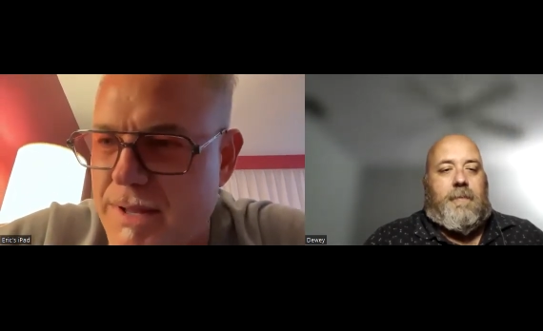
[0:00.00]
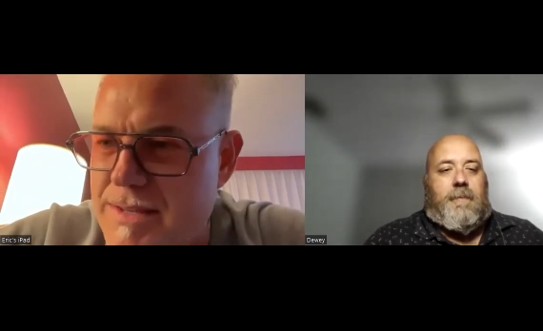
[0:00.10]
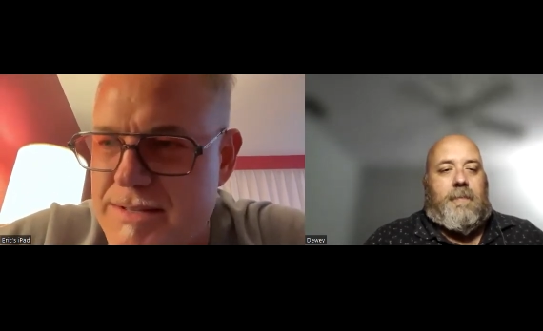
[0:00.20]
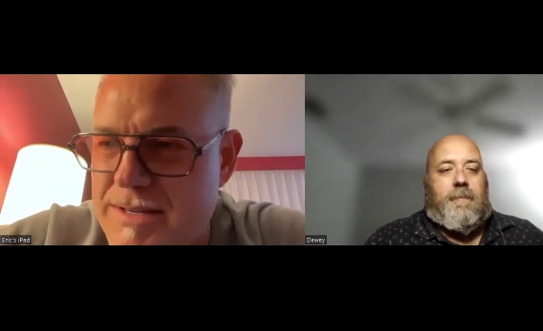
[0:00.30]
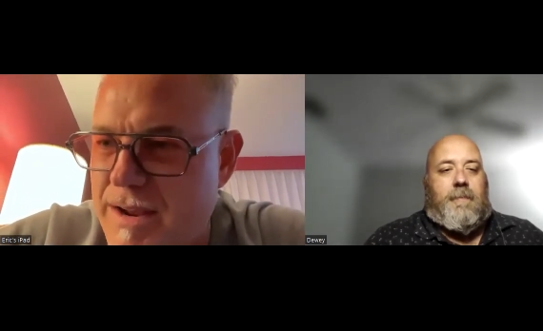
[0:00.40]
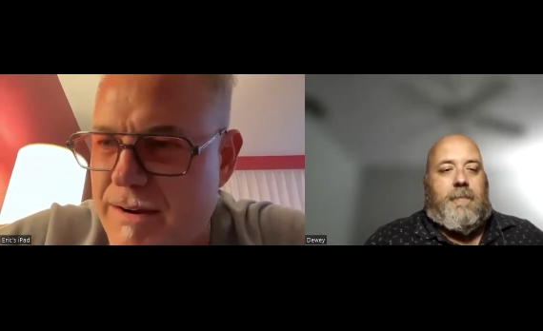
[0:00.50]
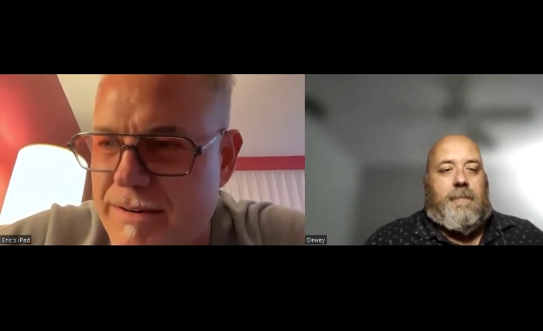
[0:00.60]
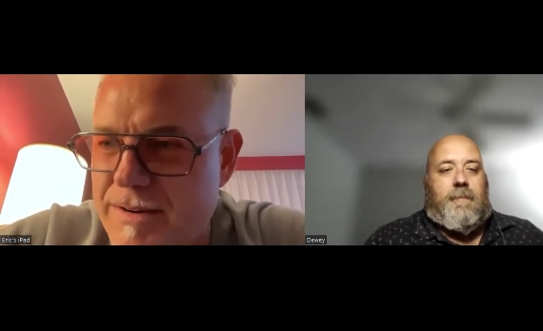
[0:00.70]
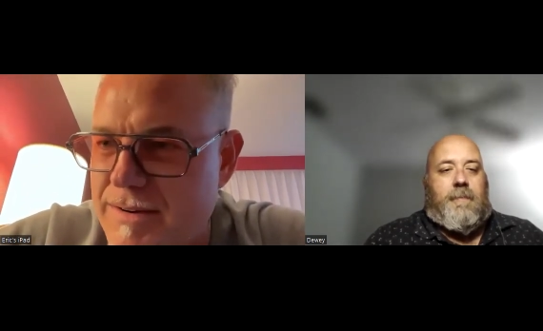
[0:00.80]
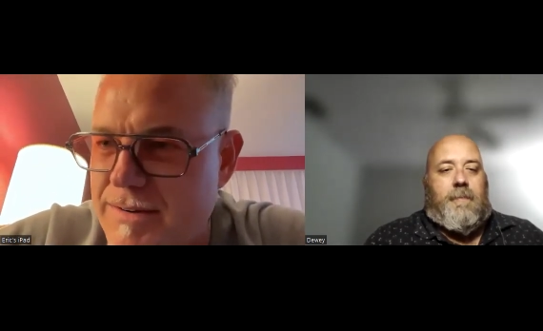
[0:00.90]
Speaker 1: this
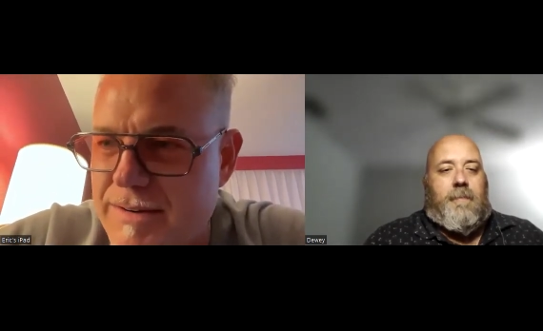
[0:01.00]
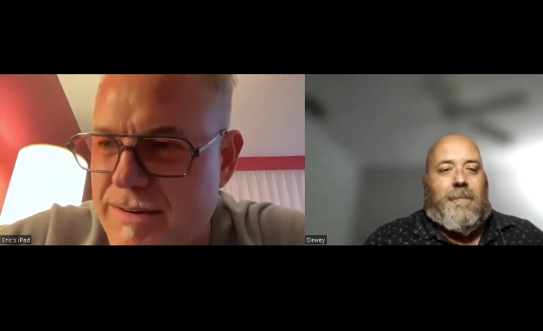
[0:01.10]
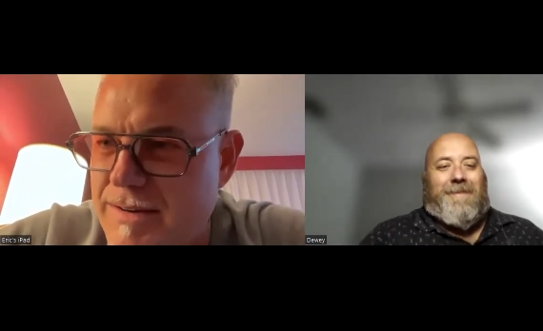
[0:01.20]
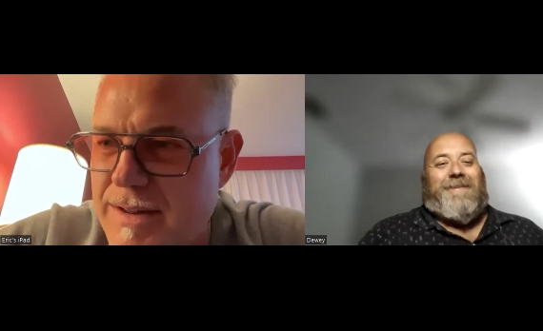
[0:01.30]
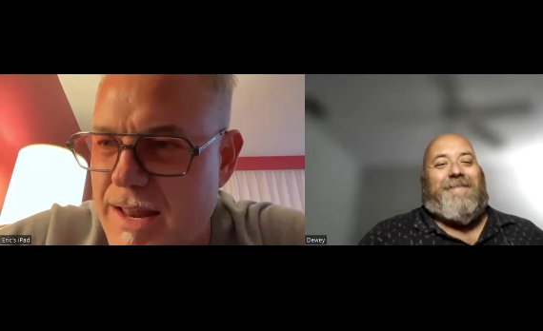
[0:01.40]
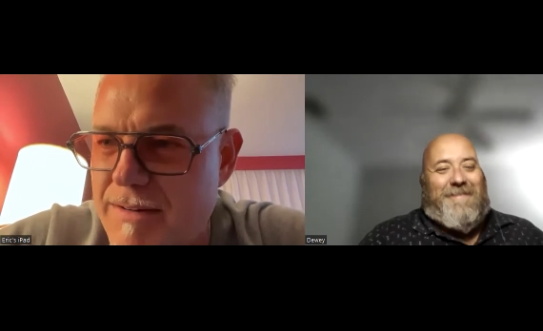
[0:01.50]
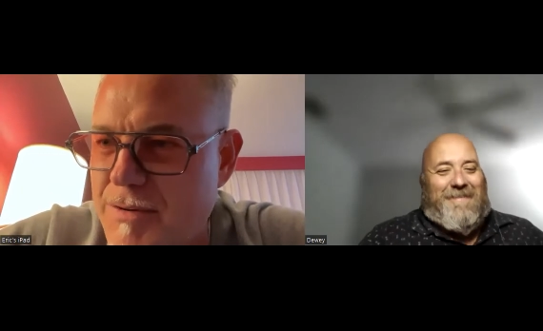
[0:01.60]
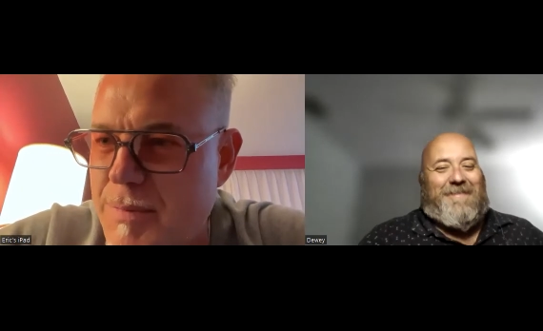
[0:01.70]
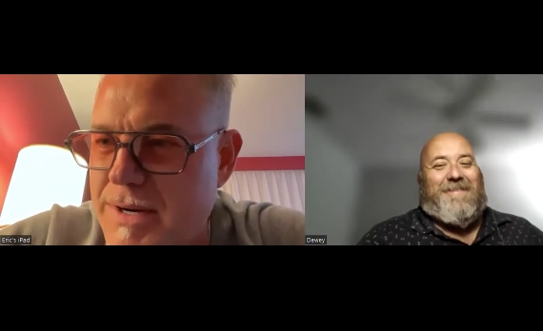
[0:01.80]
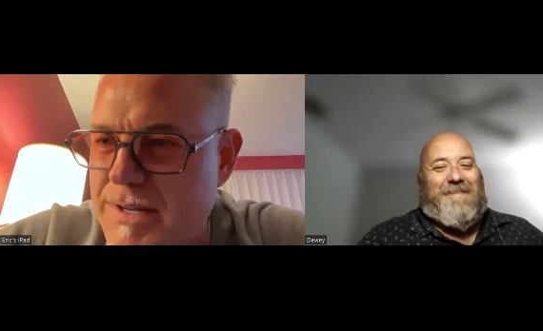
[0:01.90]
character. Not
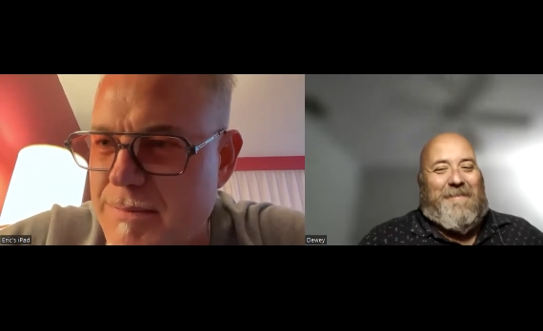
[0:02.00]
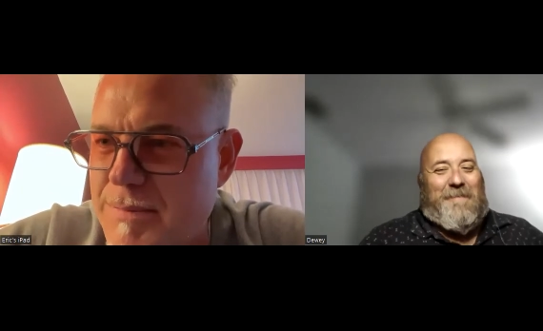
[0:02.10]
everybody can